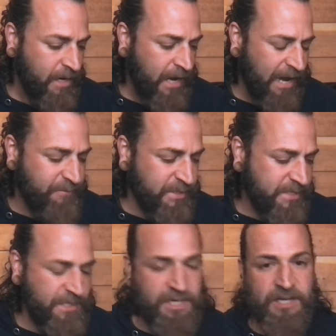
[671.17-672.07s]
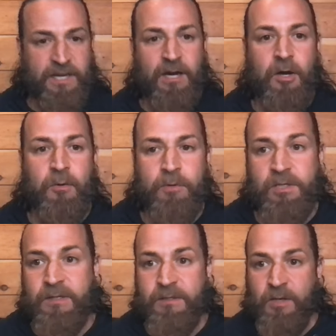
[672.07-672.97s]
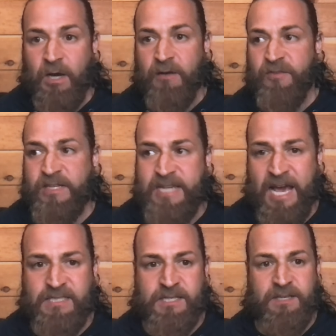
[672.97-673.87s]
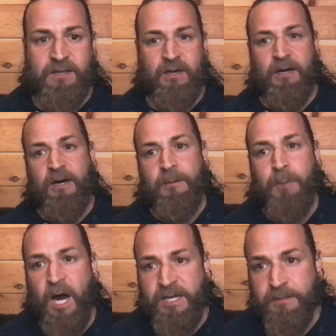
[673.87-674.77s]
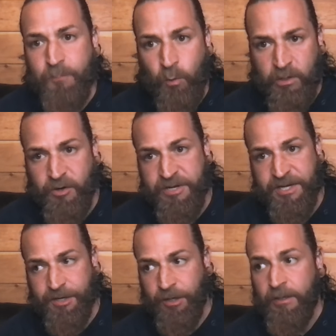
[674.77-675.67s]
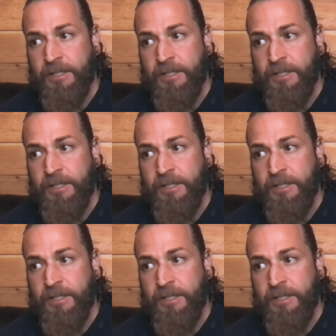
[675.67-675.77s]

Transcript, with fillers: I've been seeing a really uh, fantastic uh, body worker here,